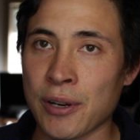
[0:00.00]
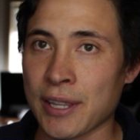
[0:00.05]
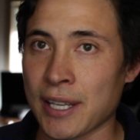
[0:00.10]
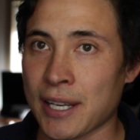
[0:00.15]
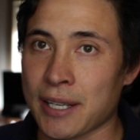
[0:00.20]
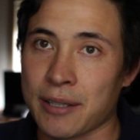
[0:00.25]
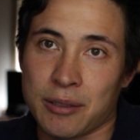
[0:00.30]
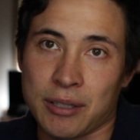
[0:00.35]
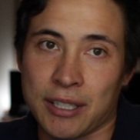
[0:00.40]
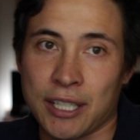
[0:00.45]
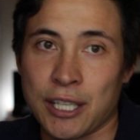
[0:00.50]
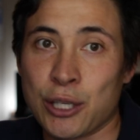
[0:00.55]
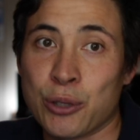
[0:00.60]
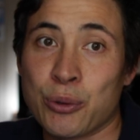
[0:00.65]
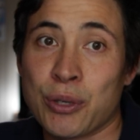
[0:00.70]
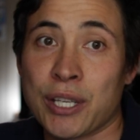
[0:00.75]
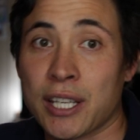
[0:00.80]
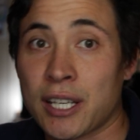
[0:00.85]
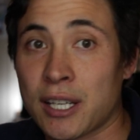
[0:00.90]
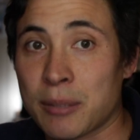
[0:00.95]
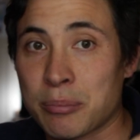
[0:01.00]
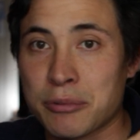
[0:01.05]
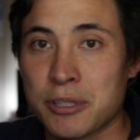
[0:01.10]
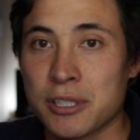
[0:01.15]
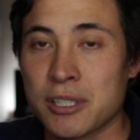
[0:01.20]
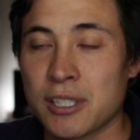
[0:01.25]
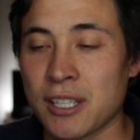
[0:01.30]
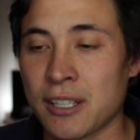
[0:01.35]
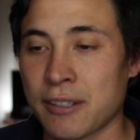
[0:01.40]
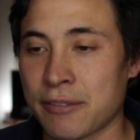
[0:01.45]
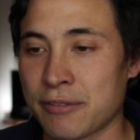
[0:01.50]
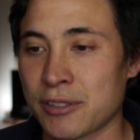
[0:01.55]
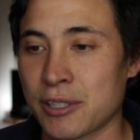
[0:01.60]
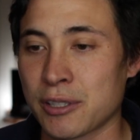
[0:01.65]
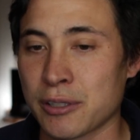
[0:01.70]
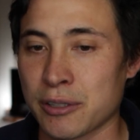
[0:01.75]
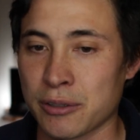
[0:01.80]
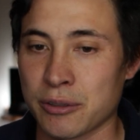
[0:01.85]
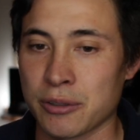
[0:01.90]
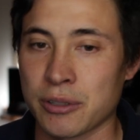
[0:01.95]
and like queuing up stuff
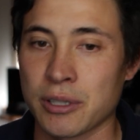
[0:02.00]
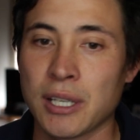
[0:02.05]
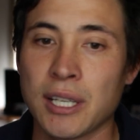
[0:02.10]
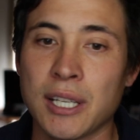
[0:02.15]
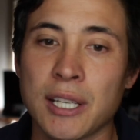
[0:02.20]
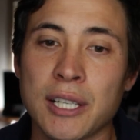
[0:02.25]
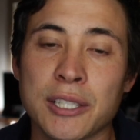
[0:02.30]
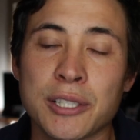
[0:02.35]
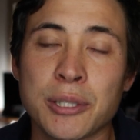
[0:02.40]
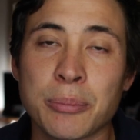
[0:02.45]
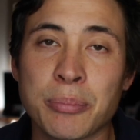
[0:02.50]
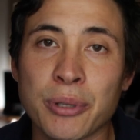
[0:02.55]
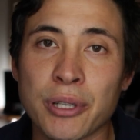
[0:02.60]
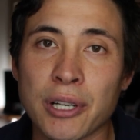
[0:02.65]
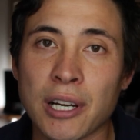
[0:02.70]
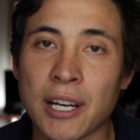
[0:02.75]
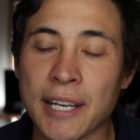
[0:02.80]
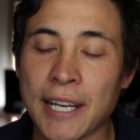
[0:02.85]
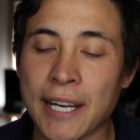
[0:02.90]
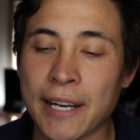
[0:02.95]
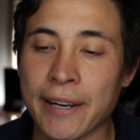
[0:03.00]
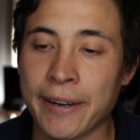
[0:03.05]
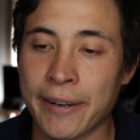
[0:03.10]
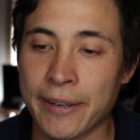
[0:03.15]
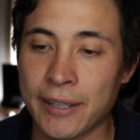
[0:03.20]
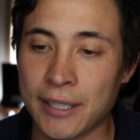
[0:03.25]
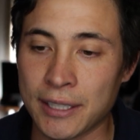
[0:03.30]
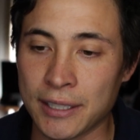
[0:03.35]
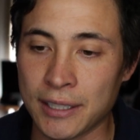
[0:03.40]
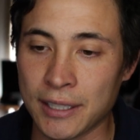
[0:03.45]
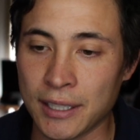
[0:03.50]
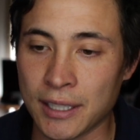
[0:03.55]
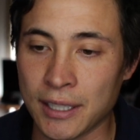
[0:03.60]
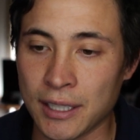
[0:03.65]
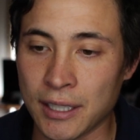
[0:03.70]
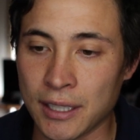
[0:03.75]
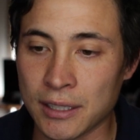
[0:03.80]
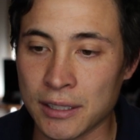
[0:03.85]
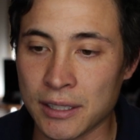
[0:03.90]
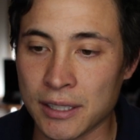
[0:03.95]
to put on air
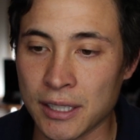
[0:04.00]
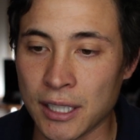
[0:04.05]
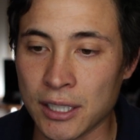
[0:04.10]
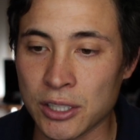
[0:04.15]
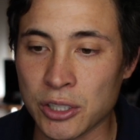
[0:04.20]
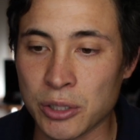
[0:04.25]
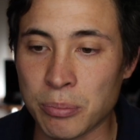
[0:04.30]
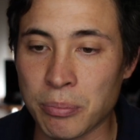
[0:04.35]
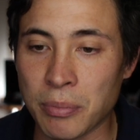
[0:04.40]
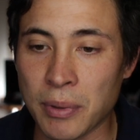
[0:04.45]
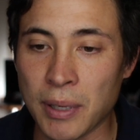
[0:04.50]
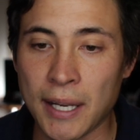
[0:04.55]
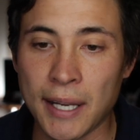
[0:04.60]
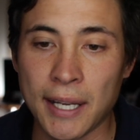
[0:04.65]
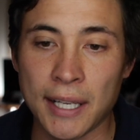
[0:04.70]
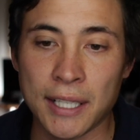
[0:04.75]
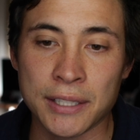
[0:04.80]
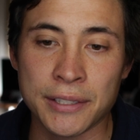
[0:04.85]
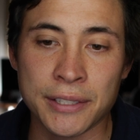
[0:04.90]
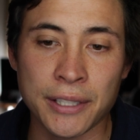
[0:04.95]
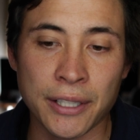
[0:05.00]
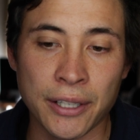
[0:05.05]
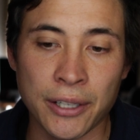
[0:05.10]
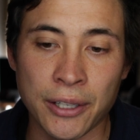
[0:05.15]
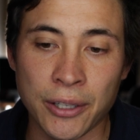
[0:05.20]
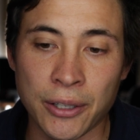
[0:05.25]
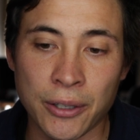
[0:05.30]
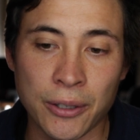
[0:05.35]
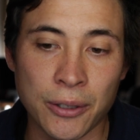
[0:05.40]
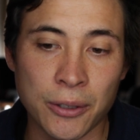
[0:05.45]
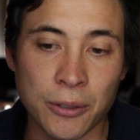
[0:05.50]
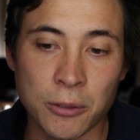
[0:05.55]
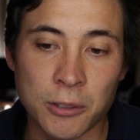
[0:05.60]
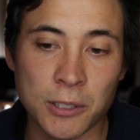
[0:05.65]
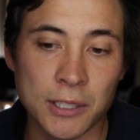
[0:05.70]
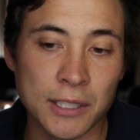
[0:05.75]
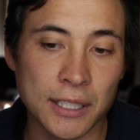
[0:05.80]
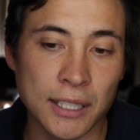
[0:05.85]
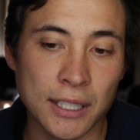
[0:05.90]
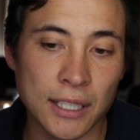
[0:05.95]
and such.
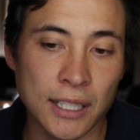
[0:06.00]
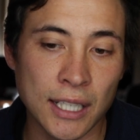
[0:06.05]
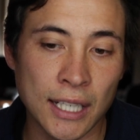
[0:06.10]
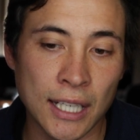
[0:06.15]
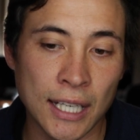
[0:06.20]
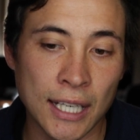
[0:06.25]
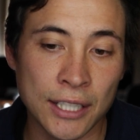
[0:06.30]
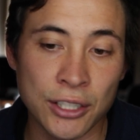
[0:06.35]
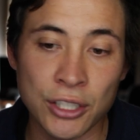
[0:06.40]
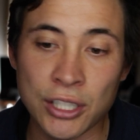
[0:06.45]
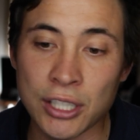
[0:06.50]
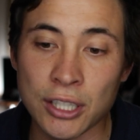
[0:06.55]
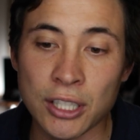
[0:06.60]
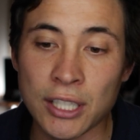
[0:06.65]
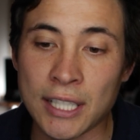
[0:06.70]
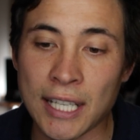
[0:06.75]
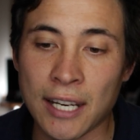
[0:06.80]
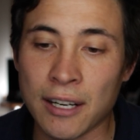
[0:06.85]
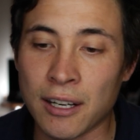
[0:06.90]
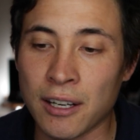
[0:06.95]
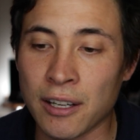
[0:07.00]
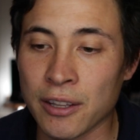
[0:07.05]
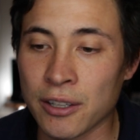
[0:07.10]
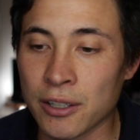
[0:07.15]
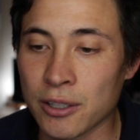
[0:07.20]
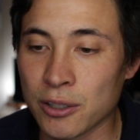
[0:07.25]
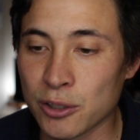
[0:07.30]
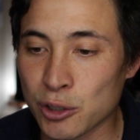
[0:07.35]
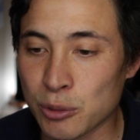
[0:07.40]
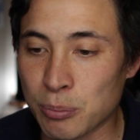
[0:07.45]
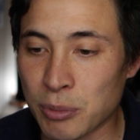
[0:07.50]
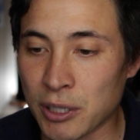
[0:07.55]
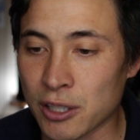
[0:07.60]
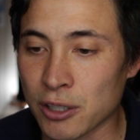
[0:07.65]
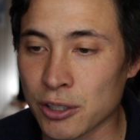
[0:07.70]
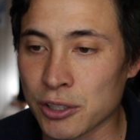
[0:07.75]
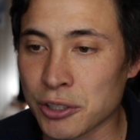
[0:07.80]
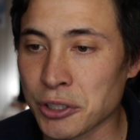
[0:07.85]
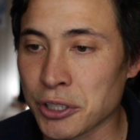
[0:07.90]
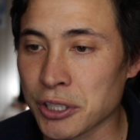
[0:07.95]
So you can look at all those,
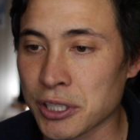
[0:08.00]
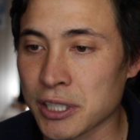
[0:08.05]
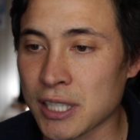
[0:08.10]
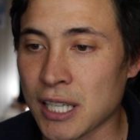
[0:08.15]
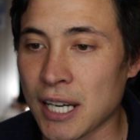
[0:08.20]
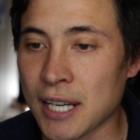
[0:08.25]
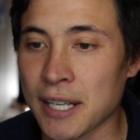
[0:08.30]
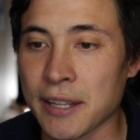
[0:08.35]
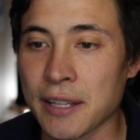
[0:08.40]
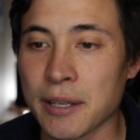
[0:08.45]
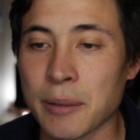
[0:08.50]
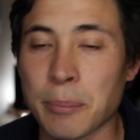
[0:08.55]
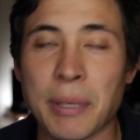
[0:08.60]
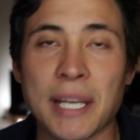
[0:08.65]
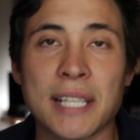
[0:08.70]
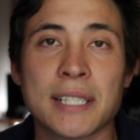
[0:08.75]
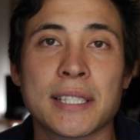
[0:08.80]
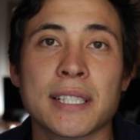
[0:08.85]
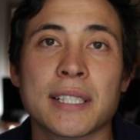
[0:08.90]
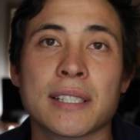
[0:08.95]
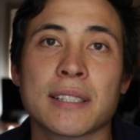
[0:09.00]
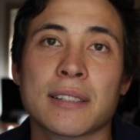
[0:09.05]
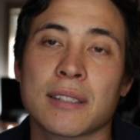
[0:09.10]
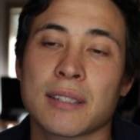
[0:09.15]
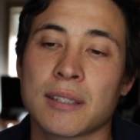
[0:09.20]
but those are just kind of the basic